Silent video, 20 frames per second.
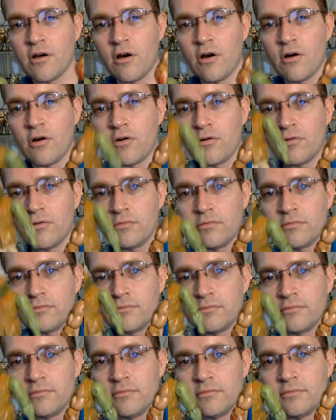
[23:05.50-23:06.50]
ho
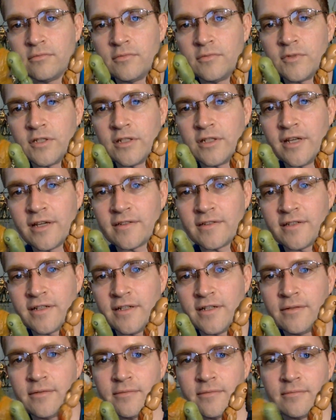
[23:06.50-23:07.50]
to
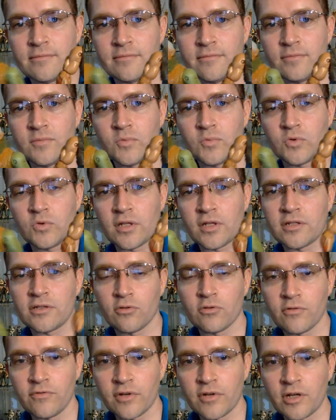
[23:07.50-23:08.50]
Dusty. That's
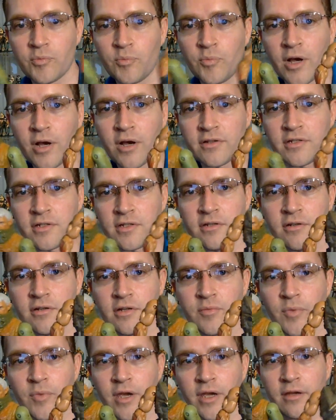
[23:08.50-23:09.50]
sort of a comparison you
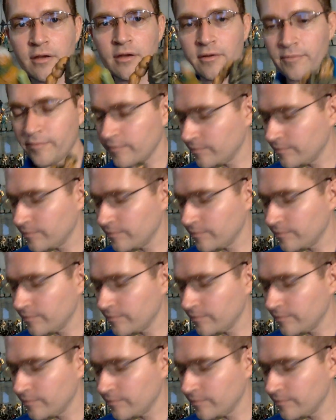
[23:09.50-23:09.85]
can make.